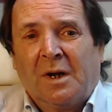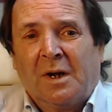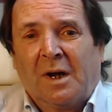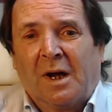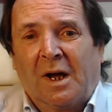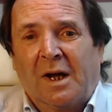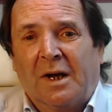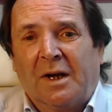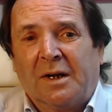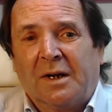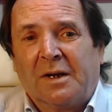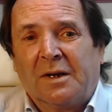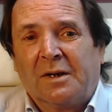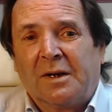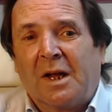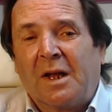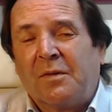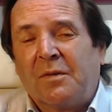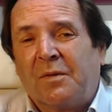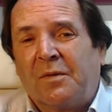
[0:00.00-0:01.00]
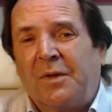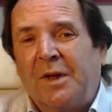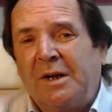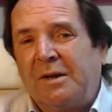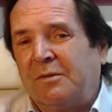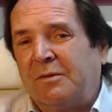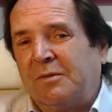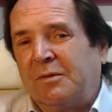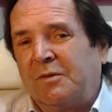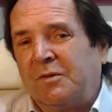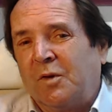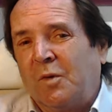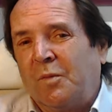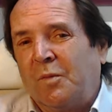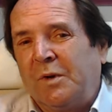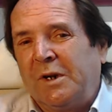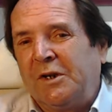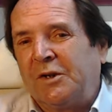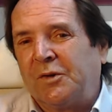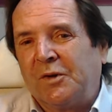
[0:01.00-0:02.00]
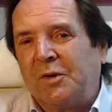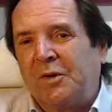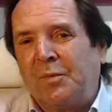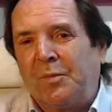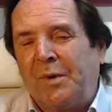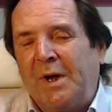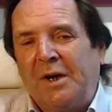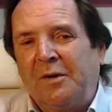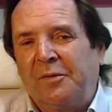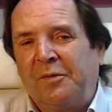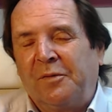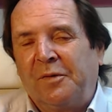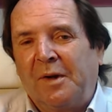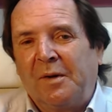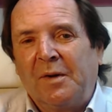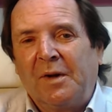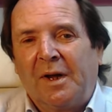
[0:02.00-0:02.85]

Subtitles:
And nobody's going to benefit